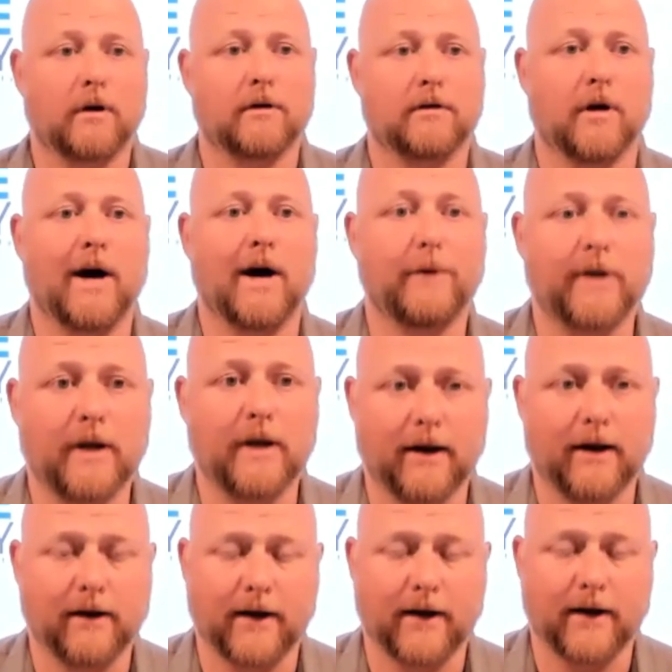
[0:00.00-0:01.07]
So I would,
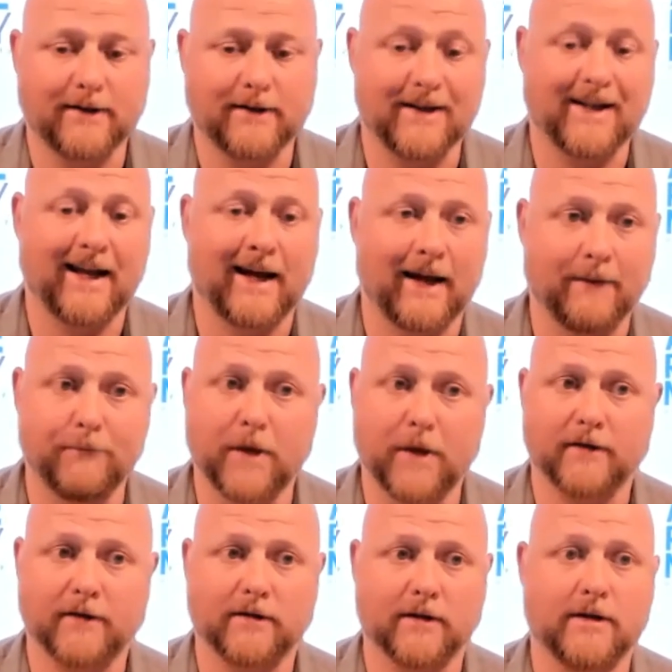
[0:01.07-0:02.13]
like I said, I'm
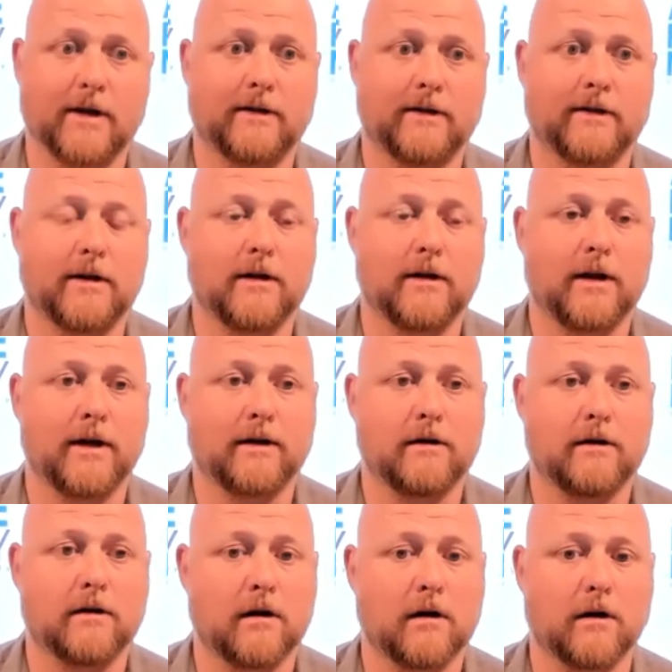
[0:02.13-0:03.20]
not suggesting you
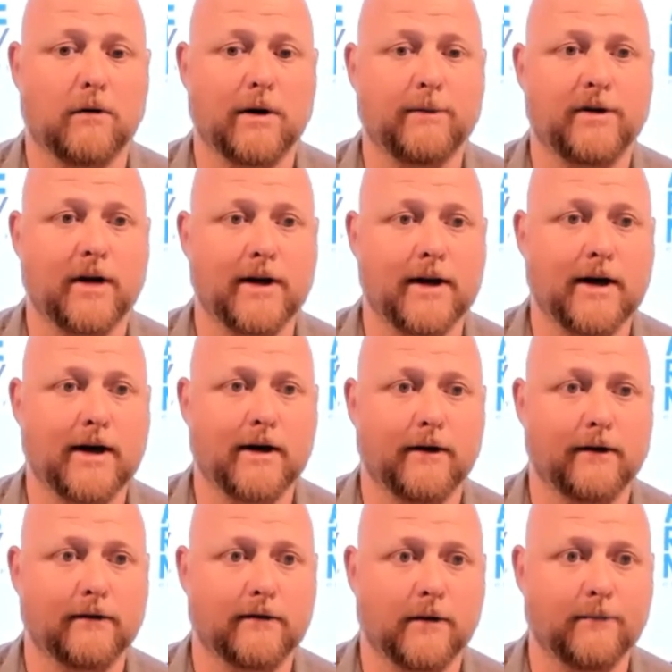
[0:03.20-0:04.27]
take your current website
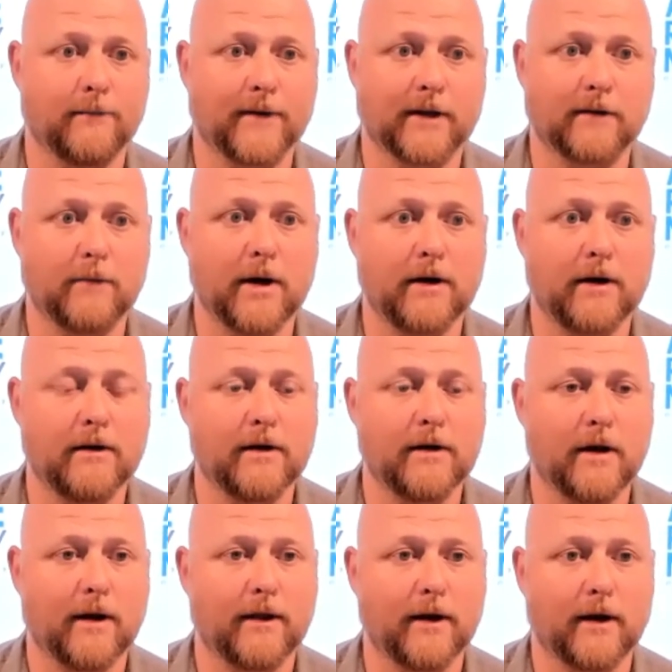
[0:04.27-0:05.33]
down. Something's better than
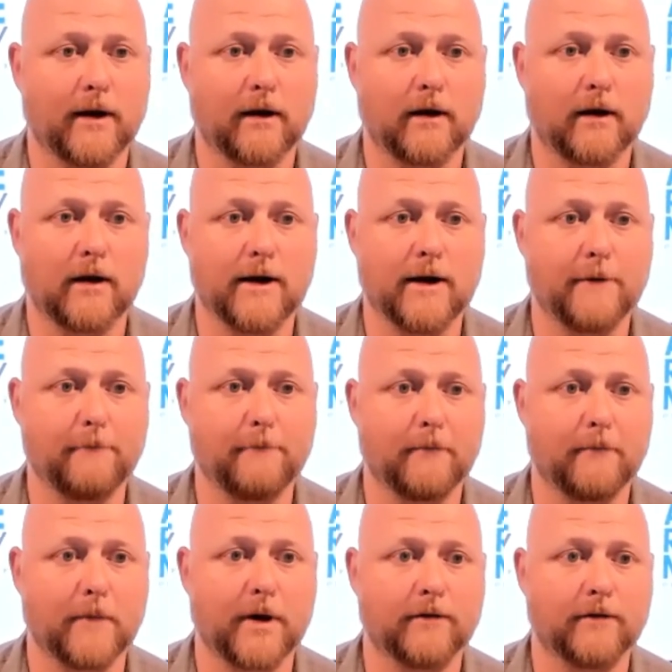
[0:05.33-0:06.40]
nothing.
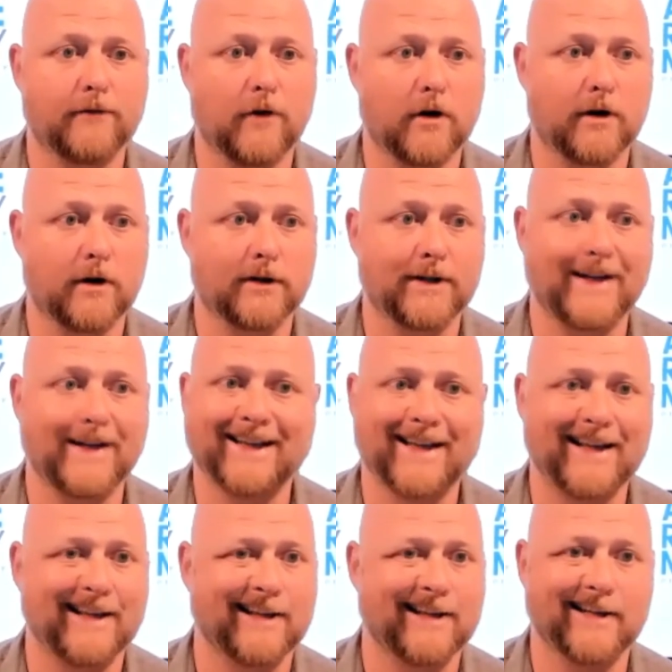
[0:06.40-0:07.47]
But as far as getting
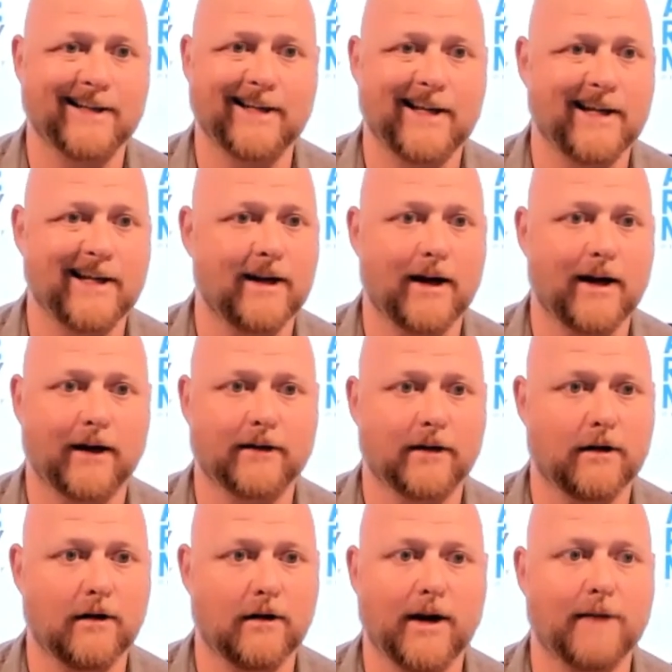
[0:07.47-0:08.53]
that thing to index
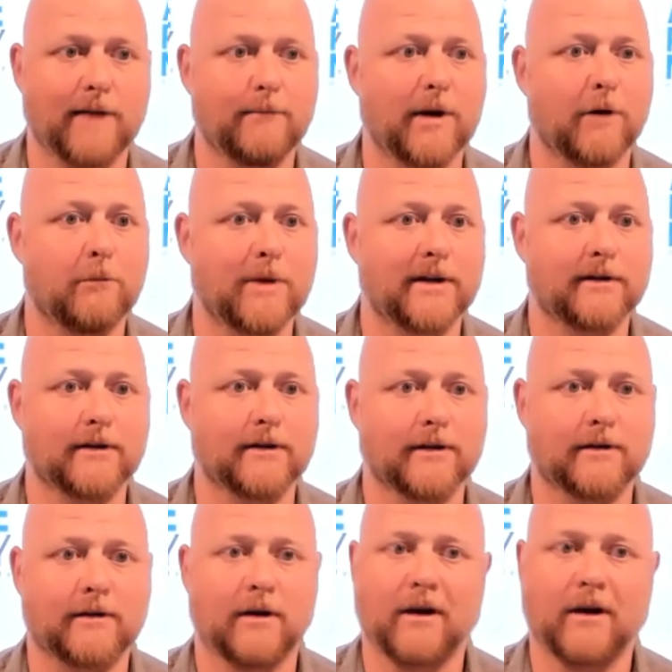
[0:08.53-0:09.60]
and create inbound
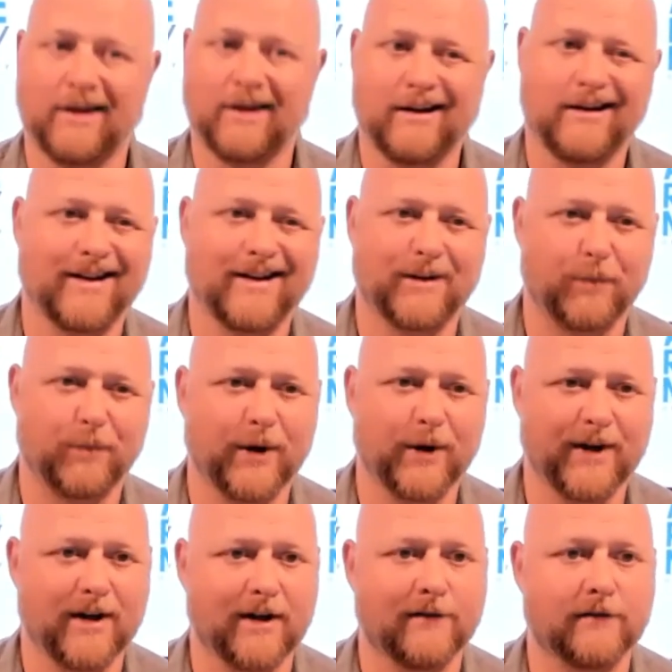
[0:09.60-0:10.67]
business, it's
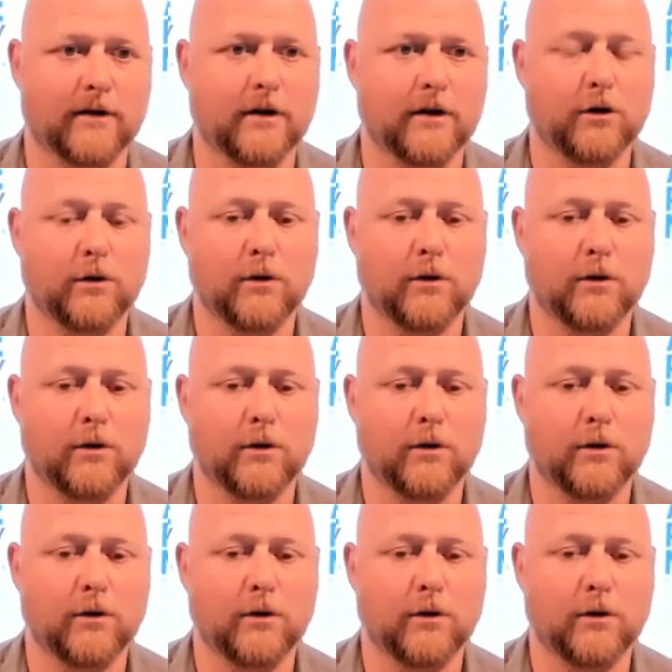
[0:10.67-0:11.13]
pretty tough to do.